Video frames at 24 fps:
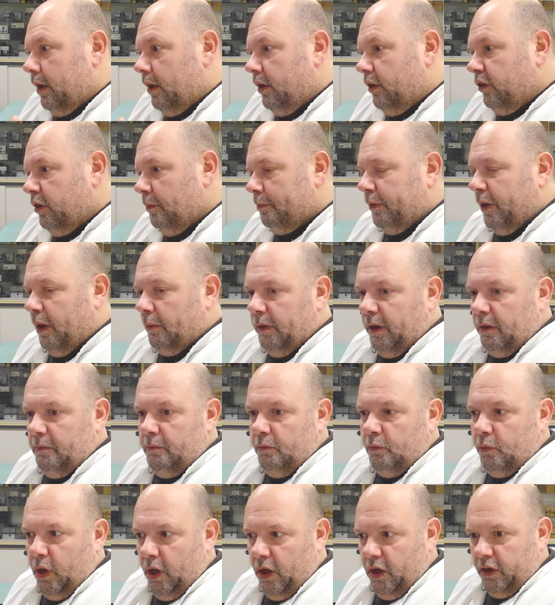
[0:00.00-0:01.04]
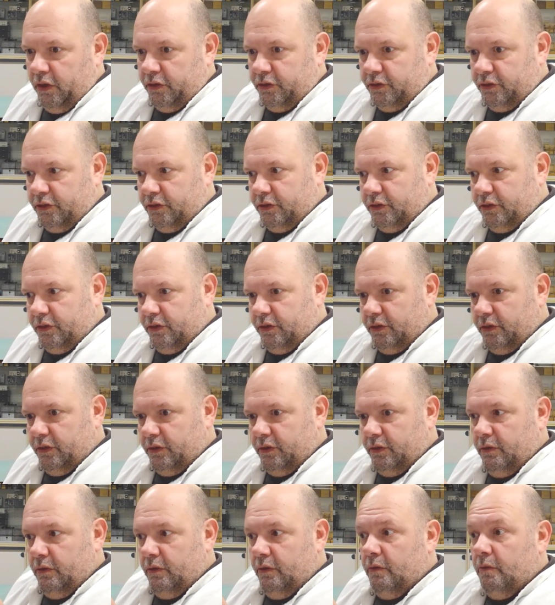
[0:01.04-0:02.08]
The problem was
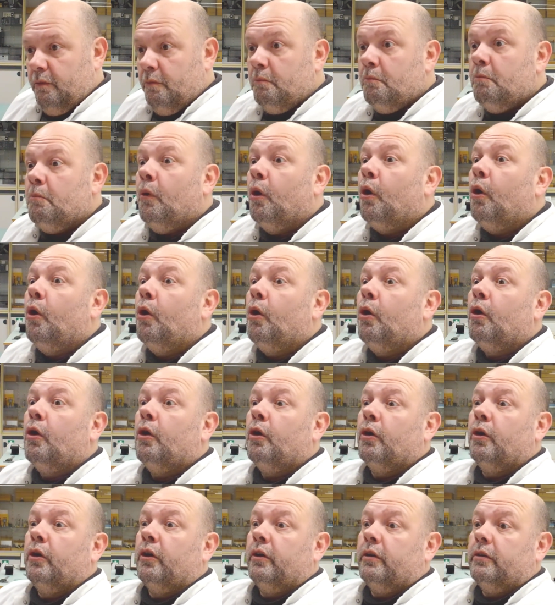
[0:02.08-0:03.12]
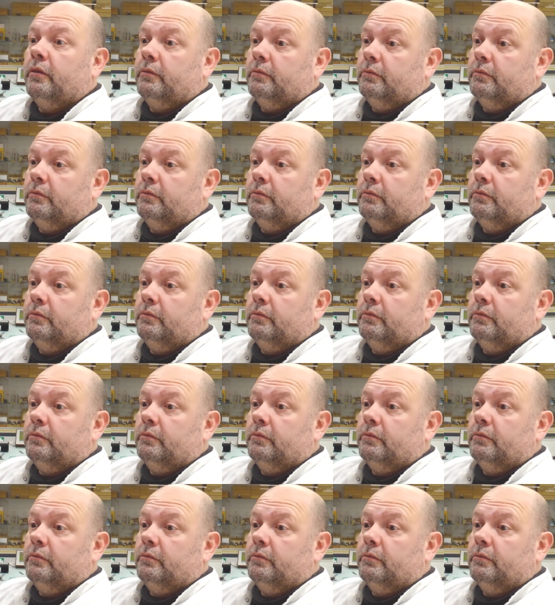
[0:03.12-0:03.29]
more,